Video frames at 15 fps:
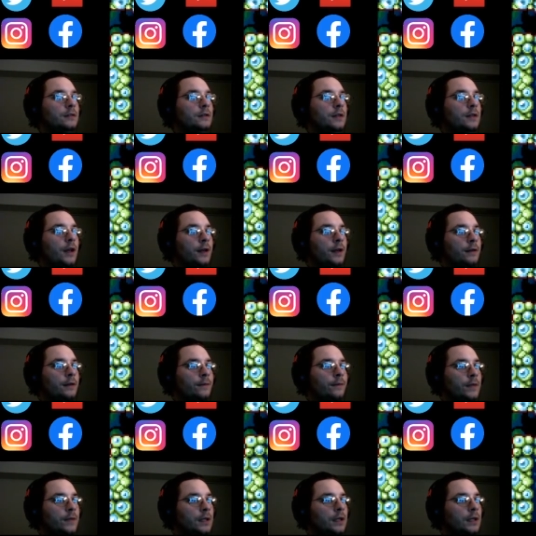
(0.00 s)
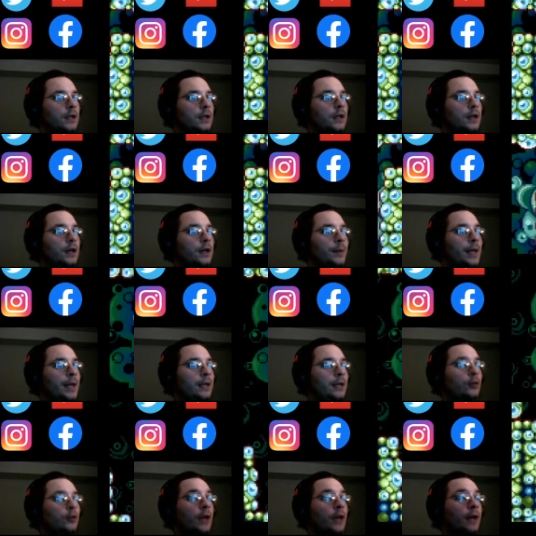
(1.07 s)
Die. But
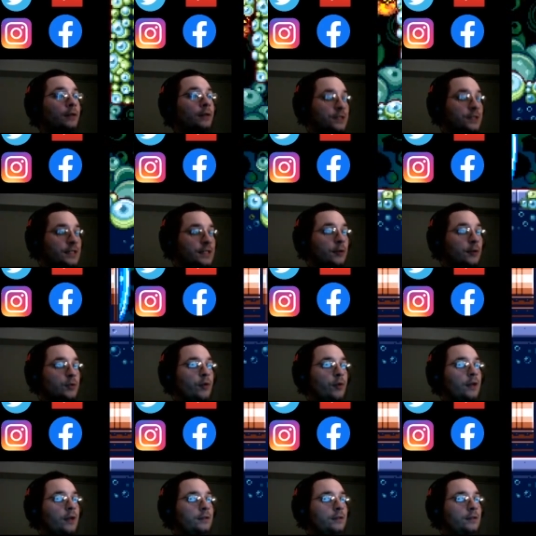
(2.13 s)
you can sequence break.